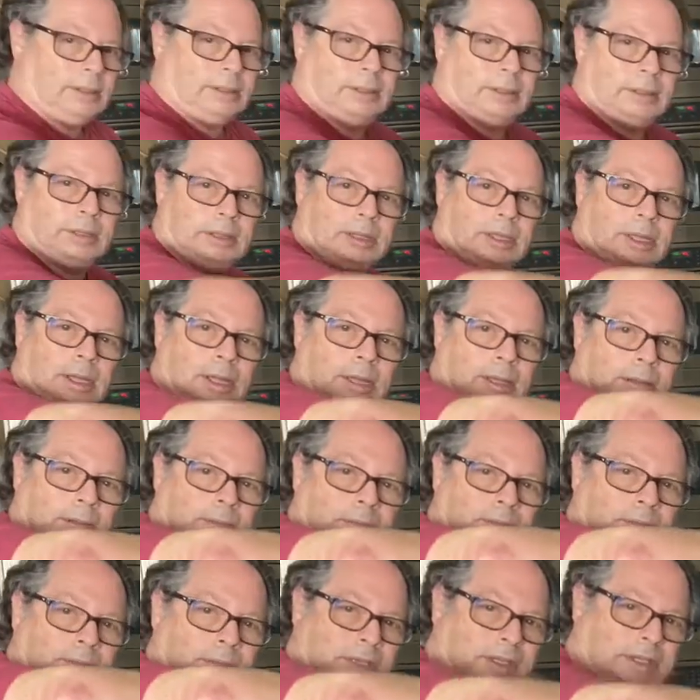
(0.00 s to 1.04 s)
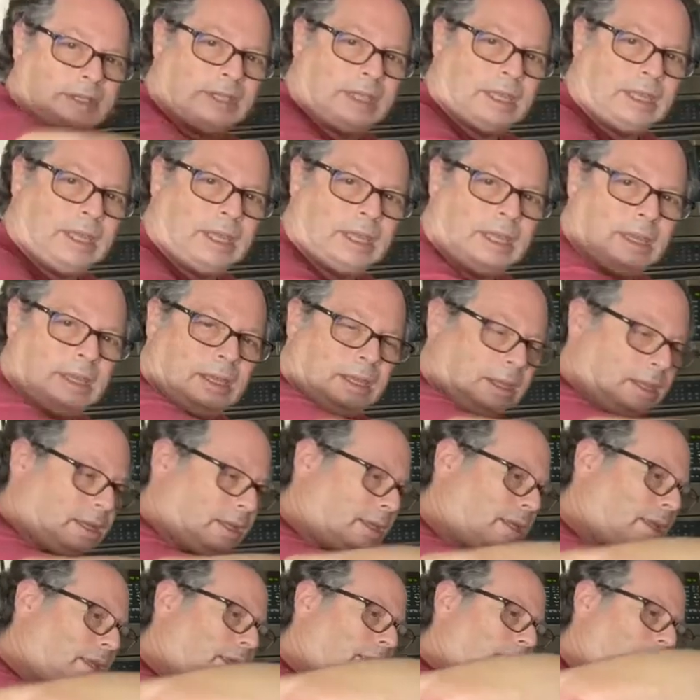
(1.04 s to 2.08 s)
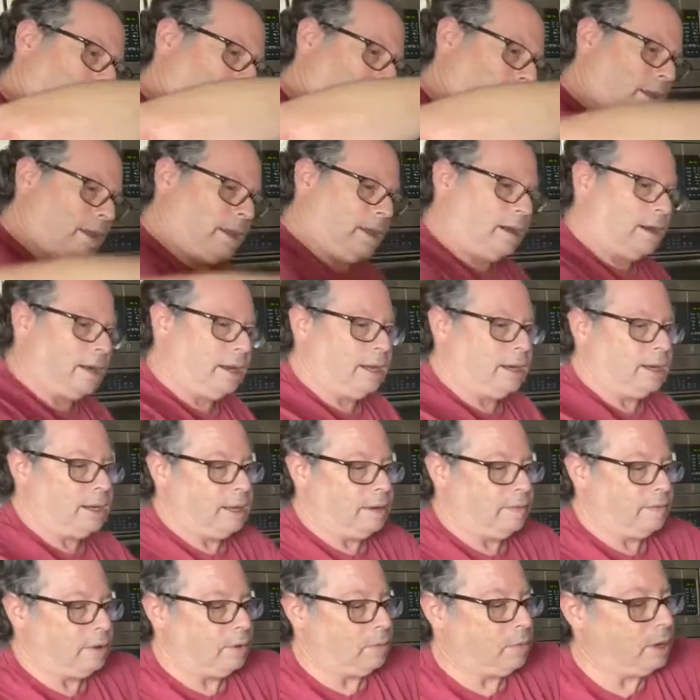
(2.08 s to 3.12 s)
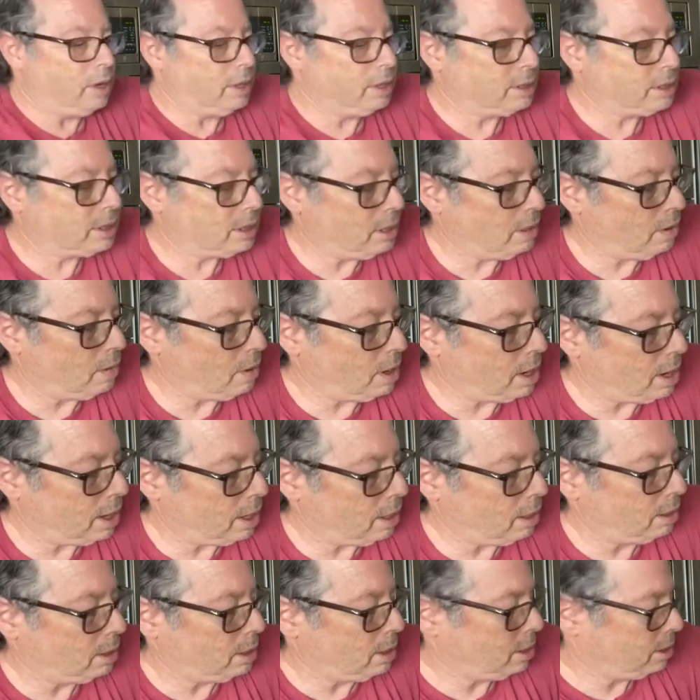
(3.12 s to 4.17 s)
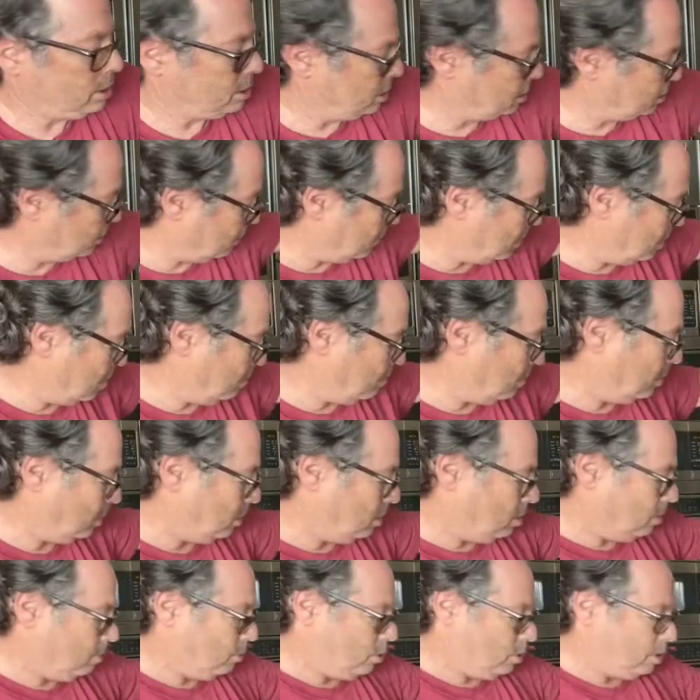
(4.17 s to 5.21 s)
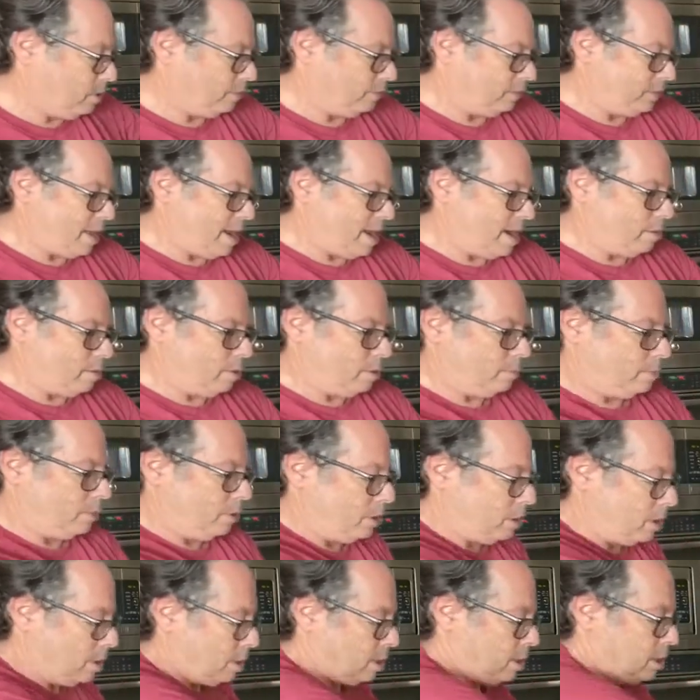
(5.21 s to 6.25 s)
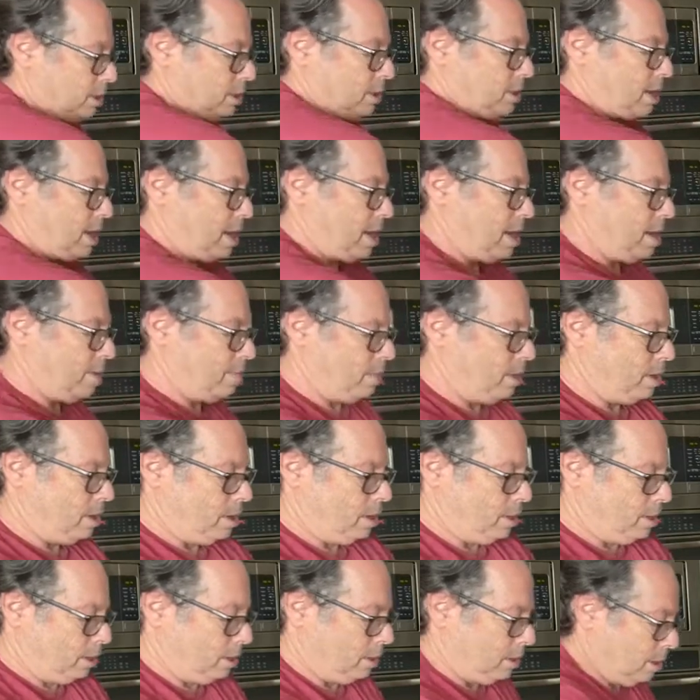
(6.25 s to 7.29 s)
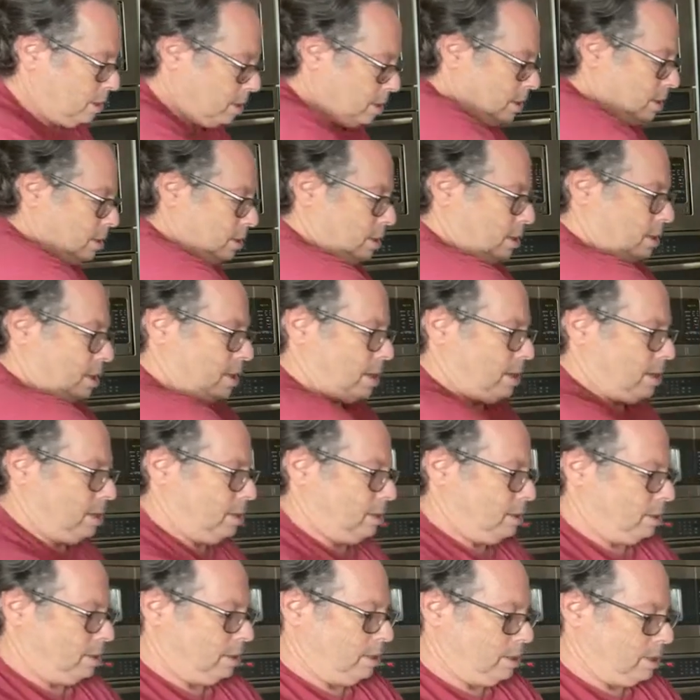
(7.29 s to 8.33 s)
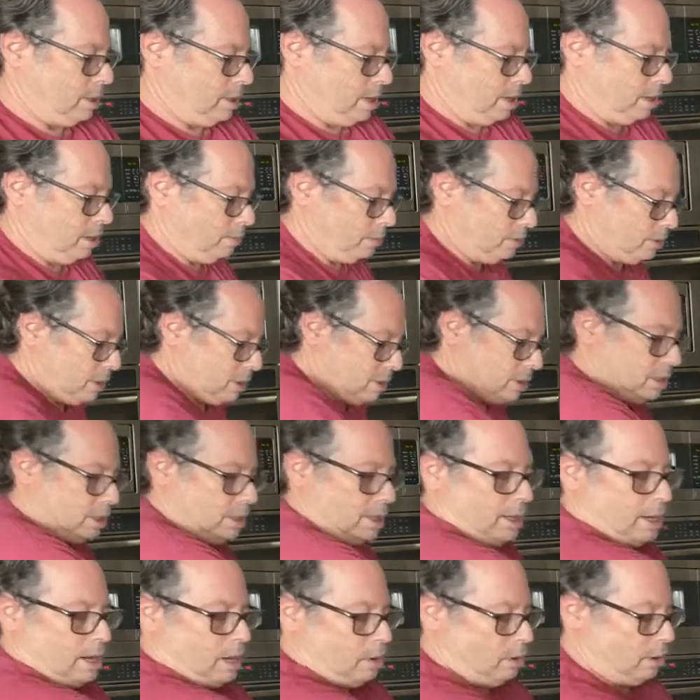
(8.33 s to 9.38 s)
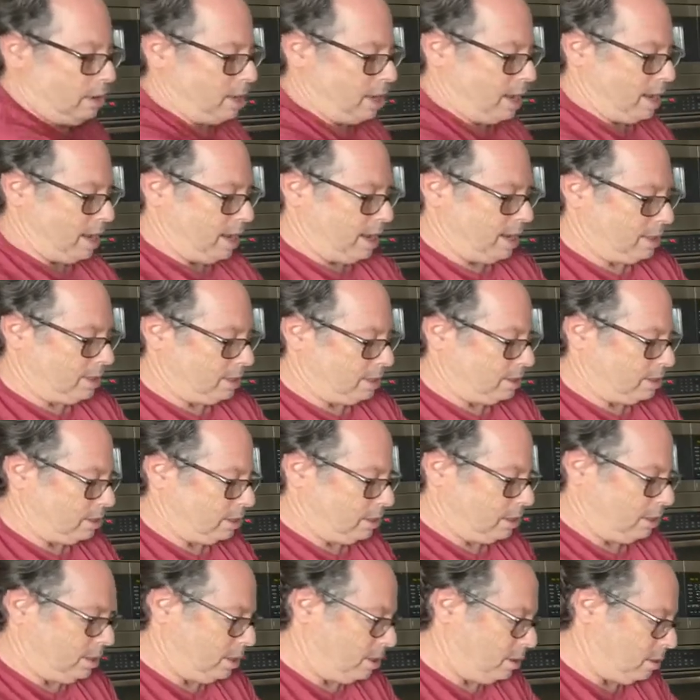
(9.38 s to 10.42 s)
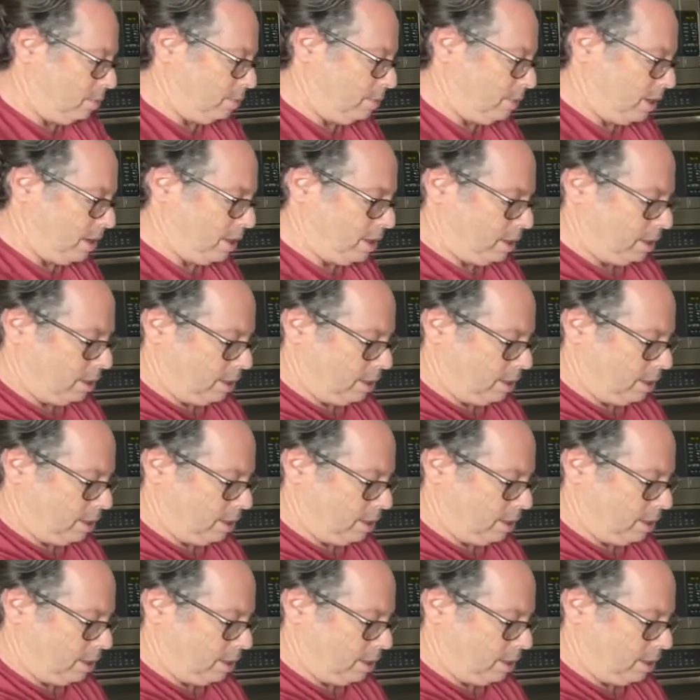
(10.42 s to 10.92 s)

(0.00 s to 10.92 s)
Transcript: See, sticky, icky. All right, every once in a while, just grab a little more flour, put it on top. All right, it helps it to let go of your hands a little bit.